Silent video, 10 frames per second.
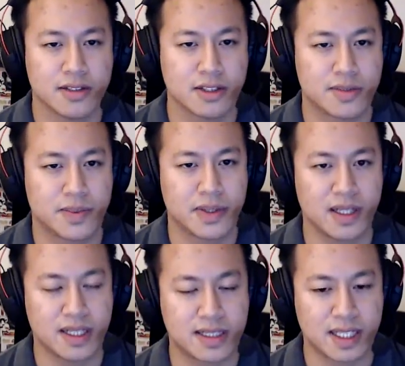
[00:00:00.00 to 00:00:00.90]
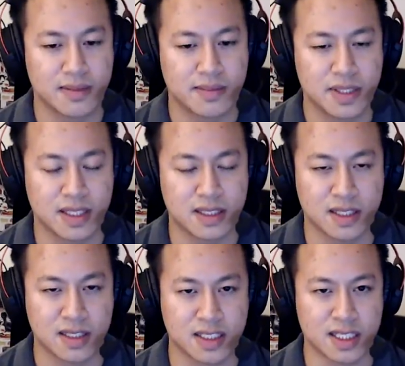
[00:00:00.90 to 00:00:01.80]
So it's a pretty exciting piece of
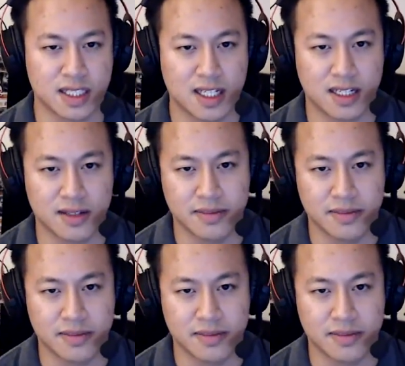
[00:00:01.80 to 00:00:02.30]
technology